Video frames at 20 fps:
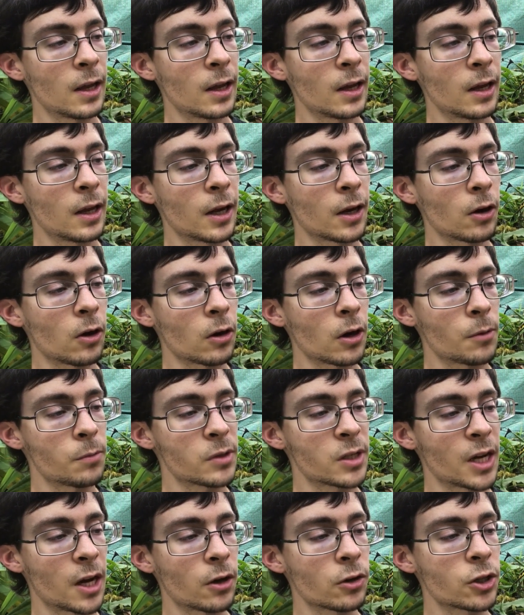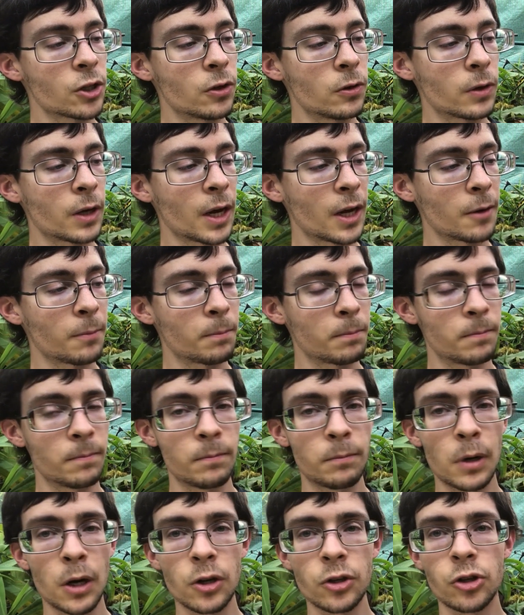it all comes down to kind of
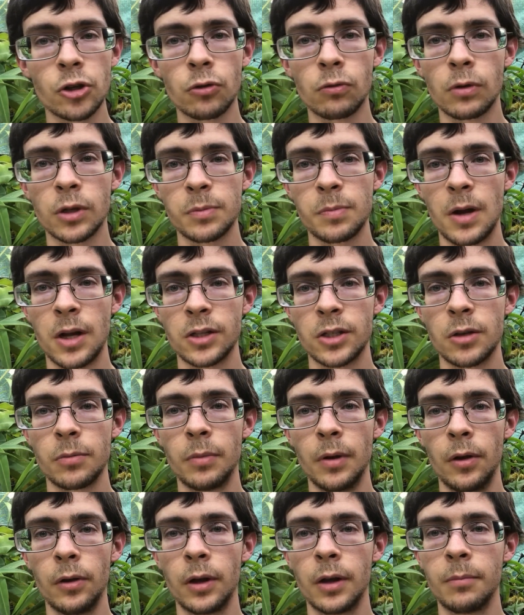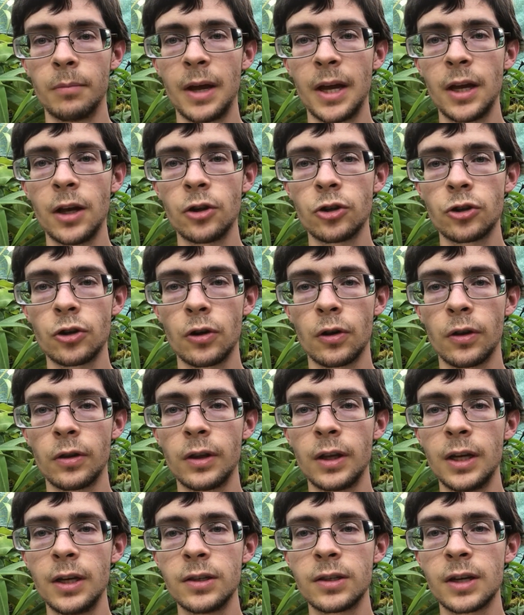personal responsibility, making sure that
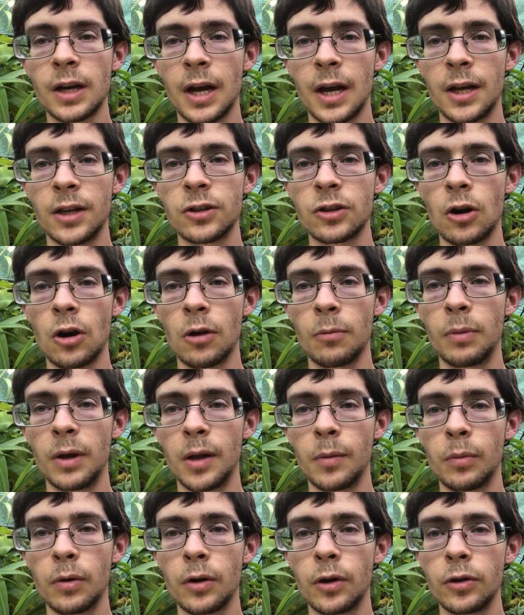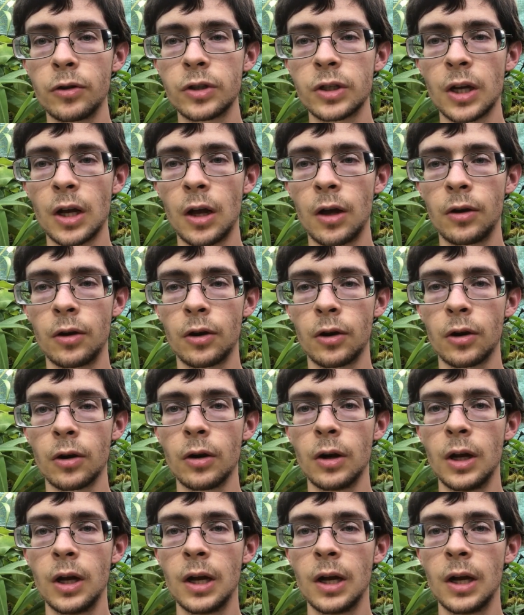these guys are being produced under